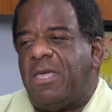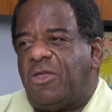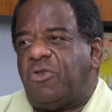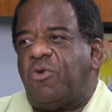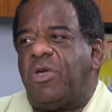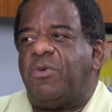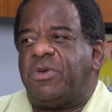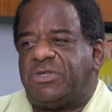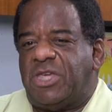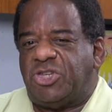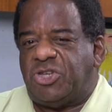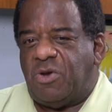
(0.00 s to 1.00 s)
during
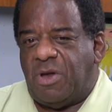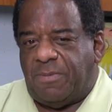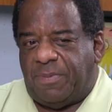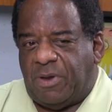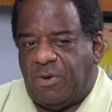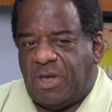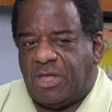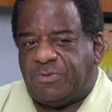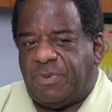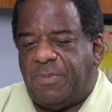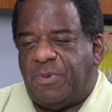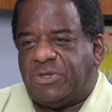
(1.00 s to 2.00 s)
recessionary periods,
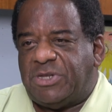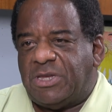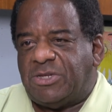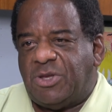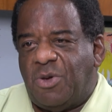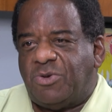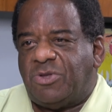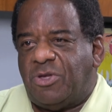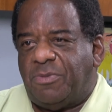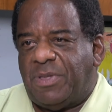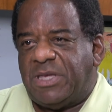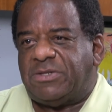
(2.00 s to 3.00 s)
people tend to go to
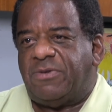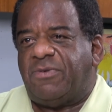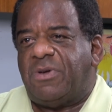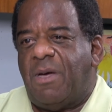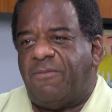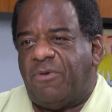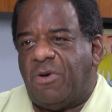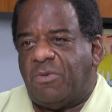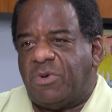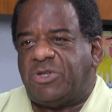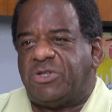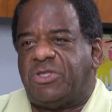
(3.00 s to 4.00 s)
their place of comfort,
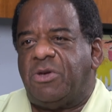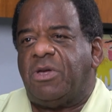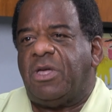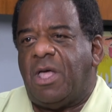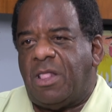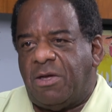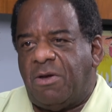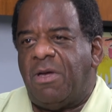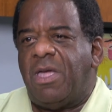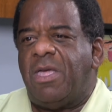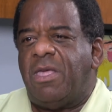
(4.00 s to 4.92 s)
which is their color,